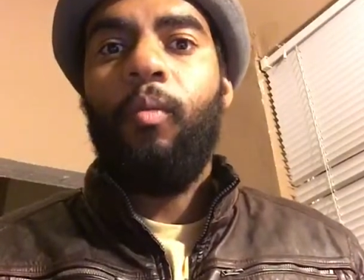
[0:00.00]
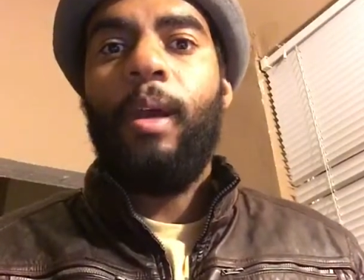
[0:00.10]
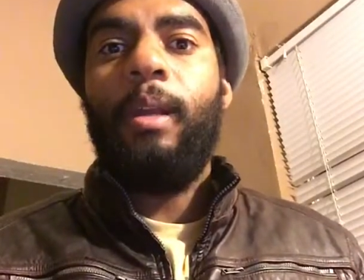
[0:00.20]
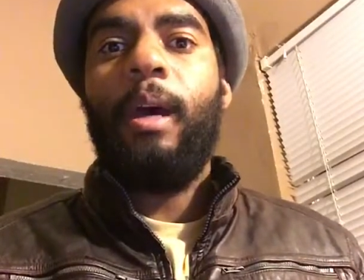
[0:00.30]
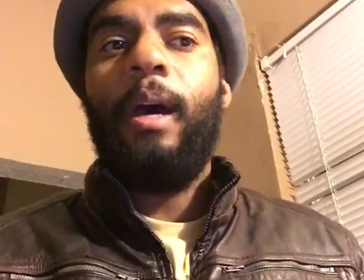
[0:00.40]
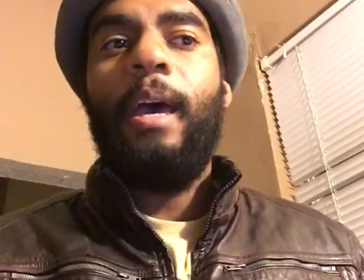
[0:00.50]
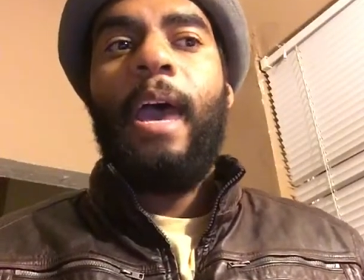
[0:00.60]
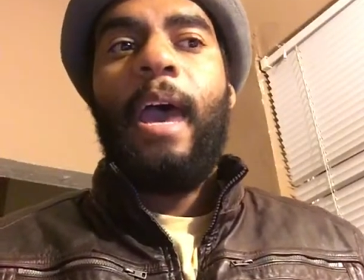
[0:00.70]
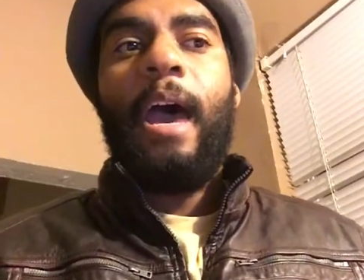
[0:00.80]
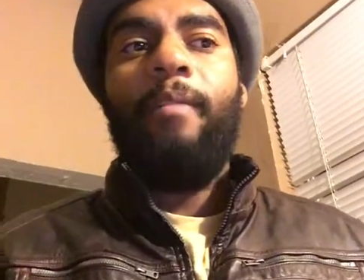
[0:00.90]
whatnot,
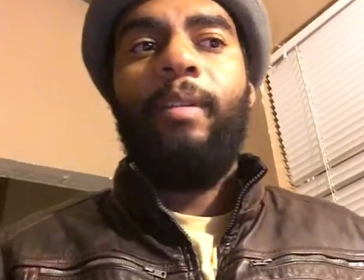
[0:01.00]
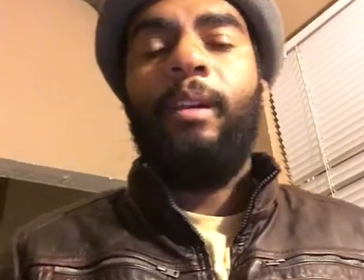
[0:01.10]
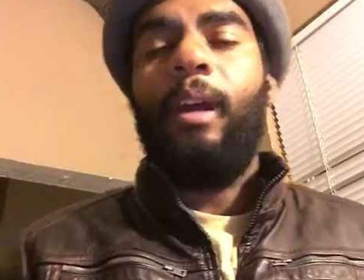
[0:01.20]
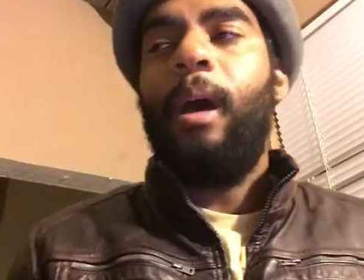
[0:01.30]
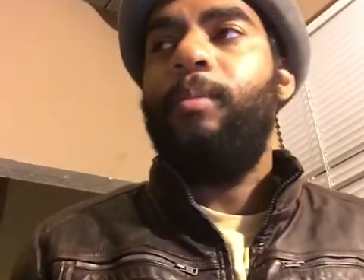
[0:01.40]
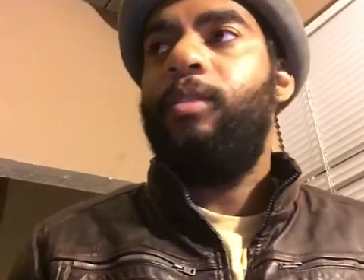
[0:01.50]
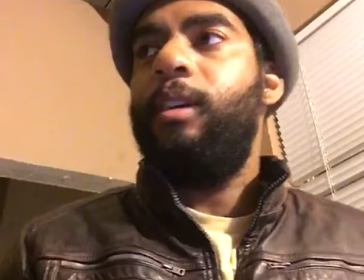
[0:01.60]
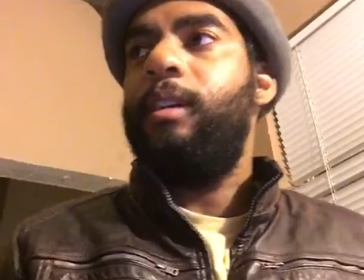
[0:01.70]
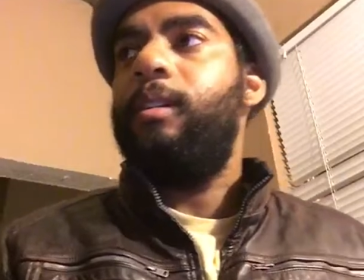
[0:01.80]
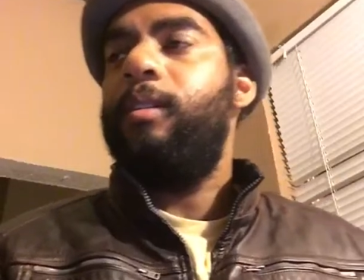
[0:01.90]
having an option